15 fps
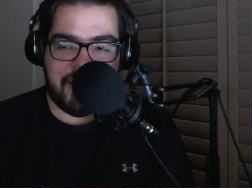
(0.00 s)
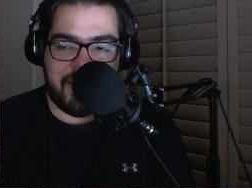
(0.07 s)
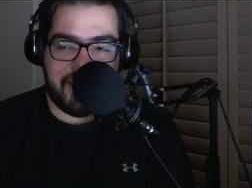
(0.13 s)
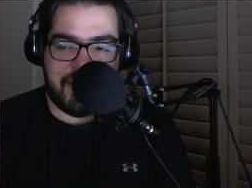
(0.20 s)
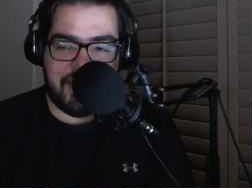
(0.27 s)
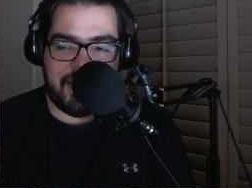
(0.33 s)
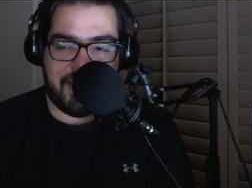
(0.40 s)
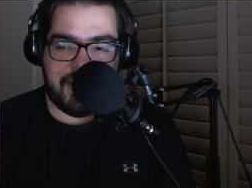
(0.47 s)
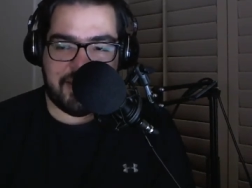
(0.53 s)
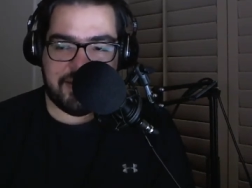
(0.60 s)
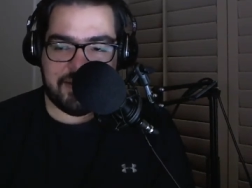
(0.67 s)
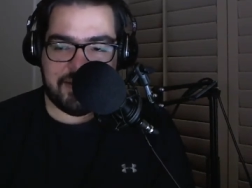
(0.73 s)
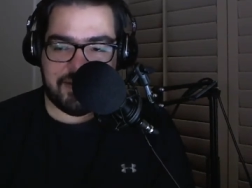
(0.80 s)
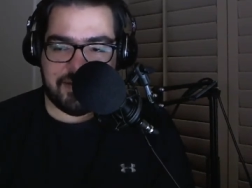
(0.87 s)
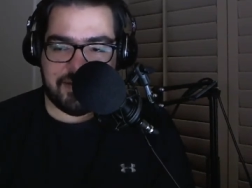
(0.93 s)
And
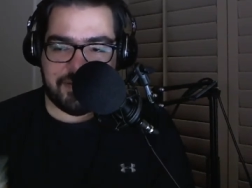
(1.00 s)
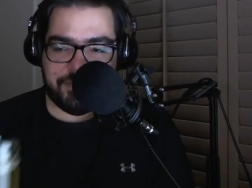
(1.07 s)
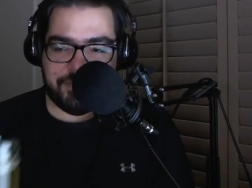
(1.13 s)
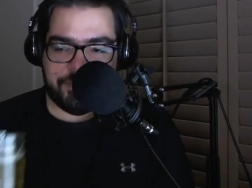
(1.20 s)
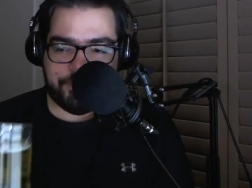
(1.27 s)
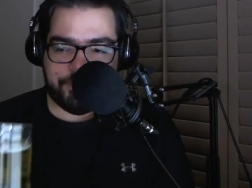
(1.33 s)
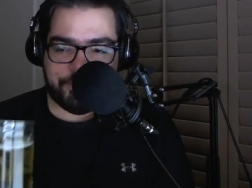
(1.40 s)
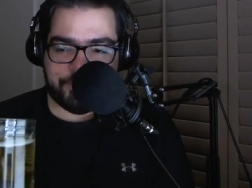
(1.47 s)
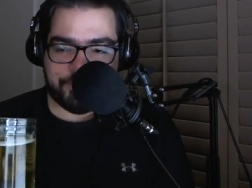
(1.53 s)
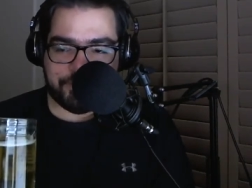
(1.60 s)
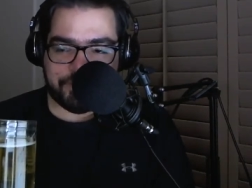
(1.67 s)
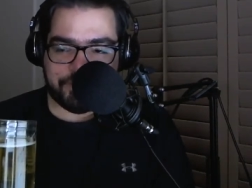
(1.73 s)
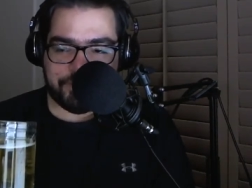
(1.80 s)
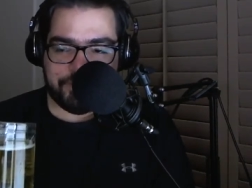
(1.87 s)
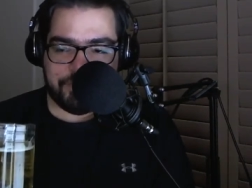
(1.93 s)
uh,
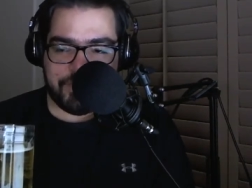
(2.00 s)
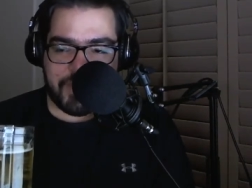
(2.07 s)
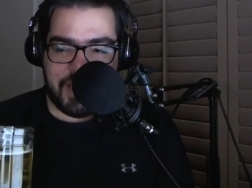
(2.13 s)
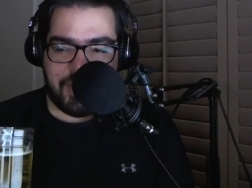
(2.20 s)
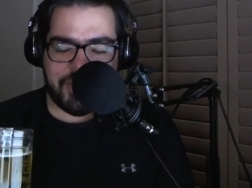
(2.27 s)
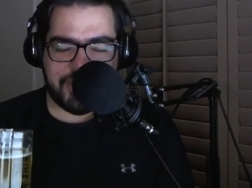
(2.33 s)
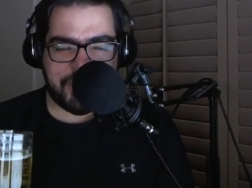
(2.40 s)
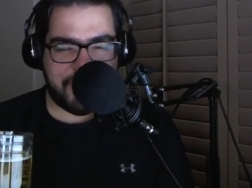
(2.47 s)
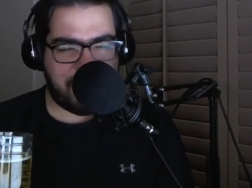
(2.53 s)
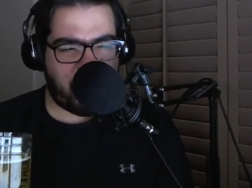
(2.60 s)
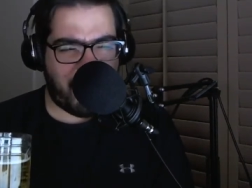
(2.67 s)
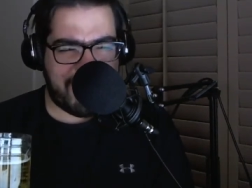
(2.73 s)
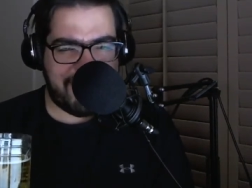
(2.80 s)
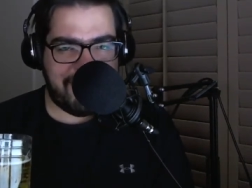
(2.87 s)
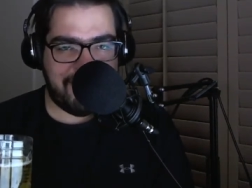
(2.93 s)
I always wondered, why
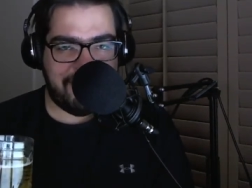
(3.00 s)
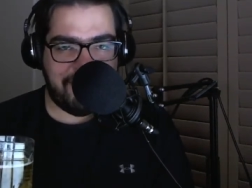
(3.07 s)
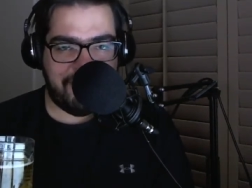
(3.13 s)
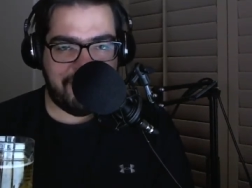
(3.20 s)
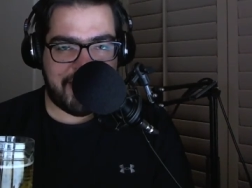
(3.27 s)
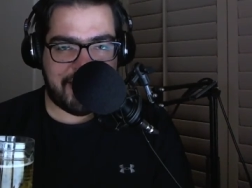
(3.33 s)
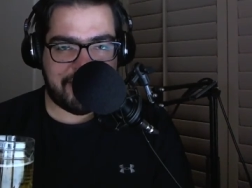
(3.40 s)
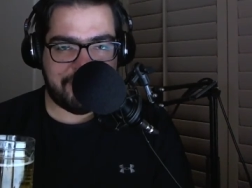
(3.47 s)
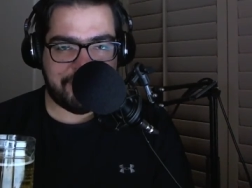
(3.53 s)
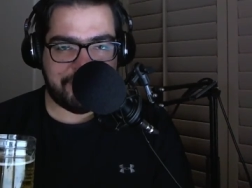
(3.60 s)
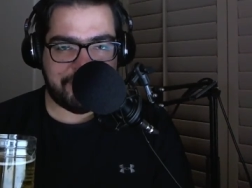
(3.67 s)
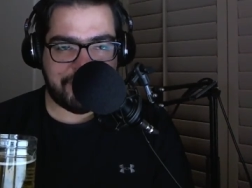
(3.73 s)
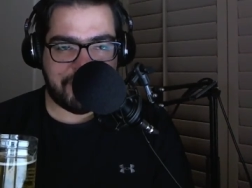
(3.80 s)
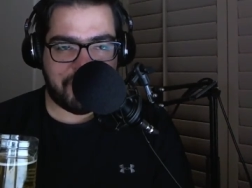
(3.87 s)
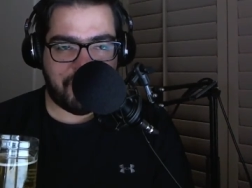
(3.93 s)
did he do that?
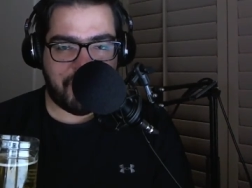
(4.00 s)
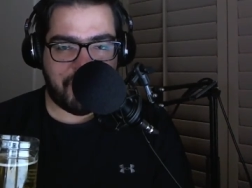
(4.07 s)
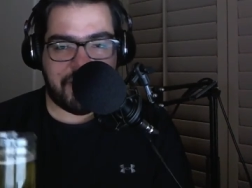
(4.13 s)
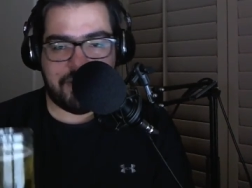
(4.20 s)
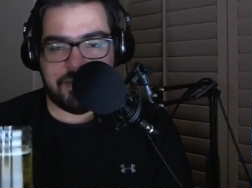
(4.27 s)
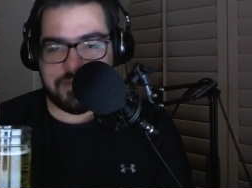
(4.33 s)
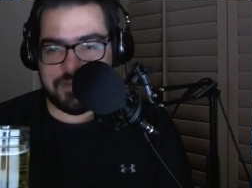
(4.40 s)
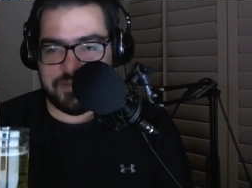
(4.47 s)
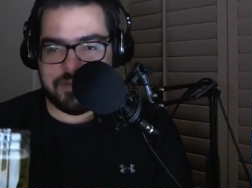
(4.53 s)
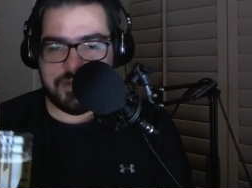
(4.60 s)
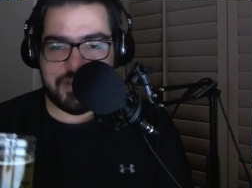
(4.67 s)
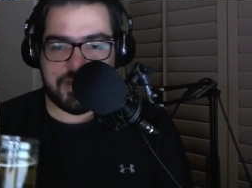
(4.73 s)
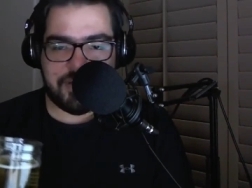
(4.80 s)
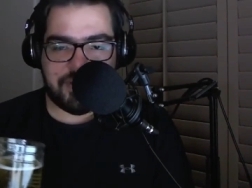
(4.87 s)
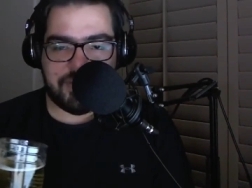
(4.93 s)
Well, you
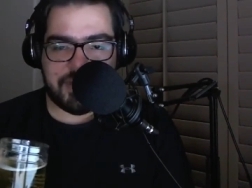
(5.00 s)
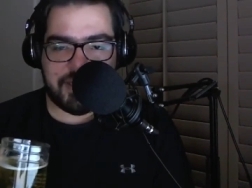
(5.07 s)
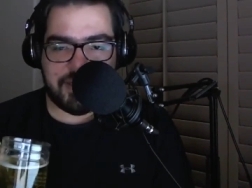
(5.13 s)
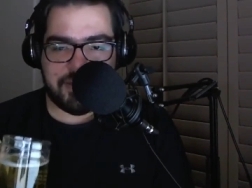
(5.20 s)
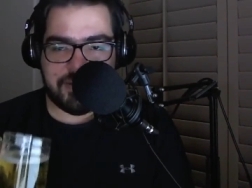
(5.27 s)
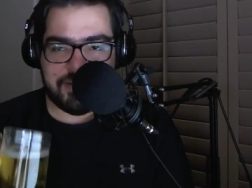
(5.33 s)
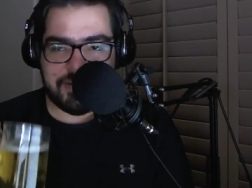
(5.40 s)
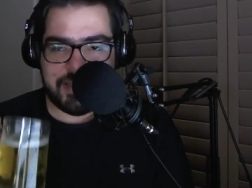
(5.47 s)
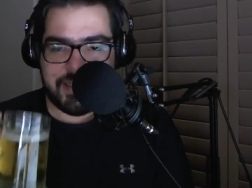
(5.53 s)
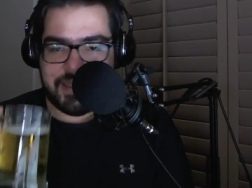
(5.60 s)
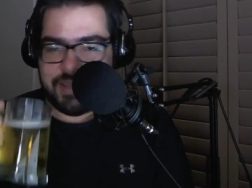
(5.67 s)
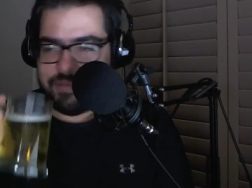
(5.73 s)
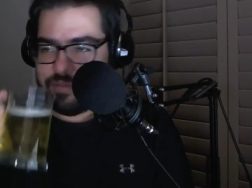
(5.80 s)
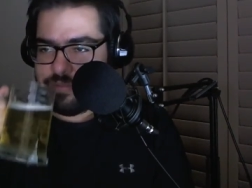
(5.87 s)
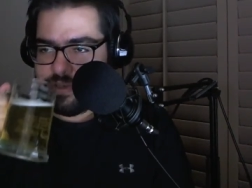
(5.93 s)
know, they they
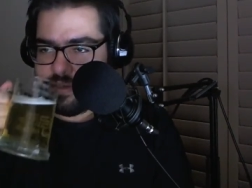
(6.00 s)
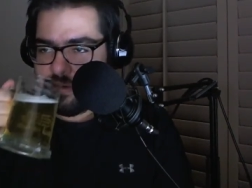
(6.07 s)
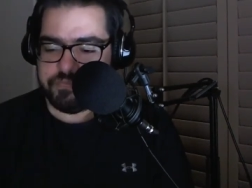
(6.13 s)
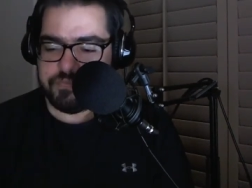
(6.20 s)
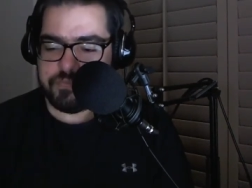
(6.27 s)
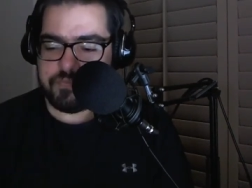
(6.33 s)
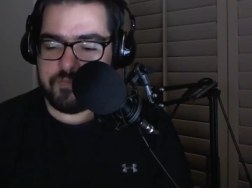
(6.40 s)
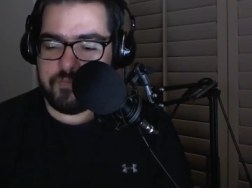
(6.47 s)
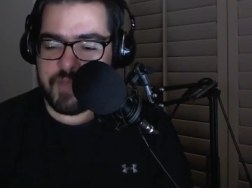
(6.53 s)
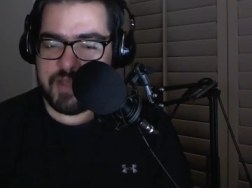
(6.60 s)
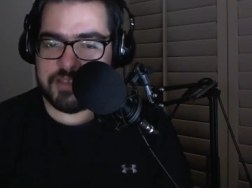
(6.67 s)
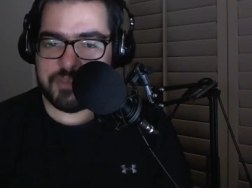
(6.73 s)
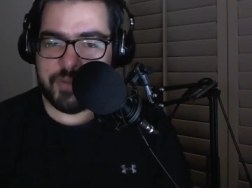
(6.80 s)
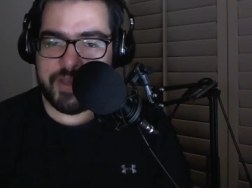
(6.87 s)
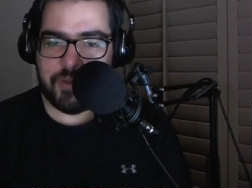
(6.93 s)
came to me because
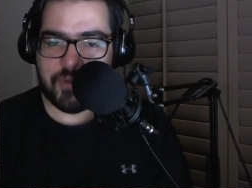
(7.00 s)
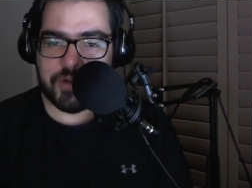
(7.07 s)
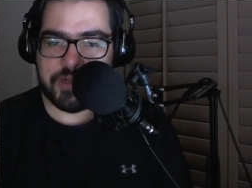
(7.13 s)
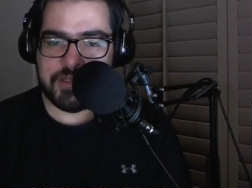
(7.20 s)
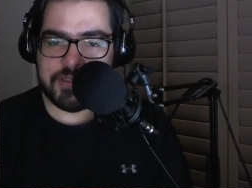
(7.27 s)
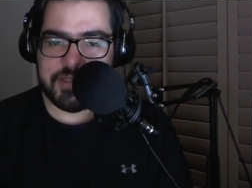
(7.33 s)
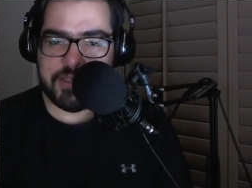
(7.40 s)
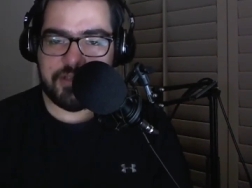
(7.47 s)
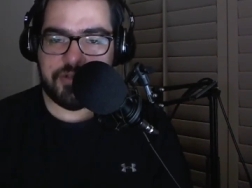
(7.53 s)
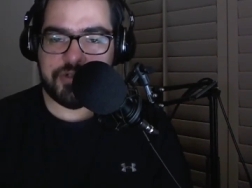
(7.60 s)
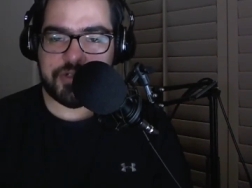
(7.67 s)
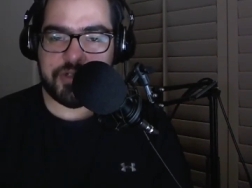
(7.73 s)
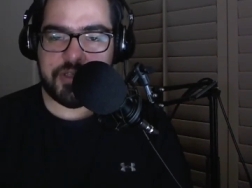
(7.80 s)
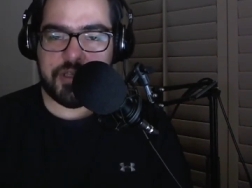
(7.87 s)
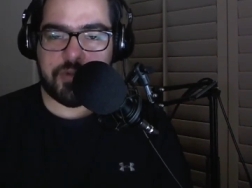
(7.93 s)
the way it worked is that
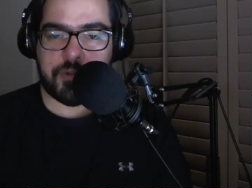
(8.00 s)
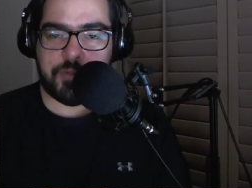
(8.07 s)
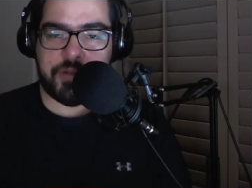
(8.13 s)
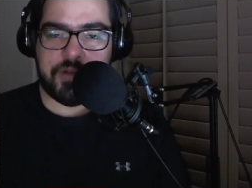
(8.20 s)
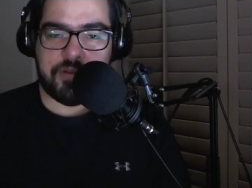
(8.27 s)
usually you were put into a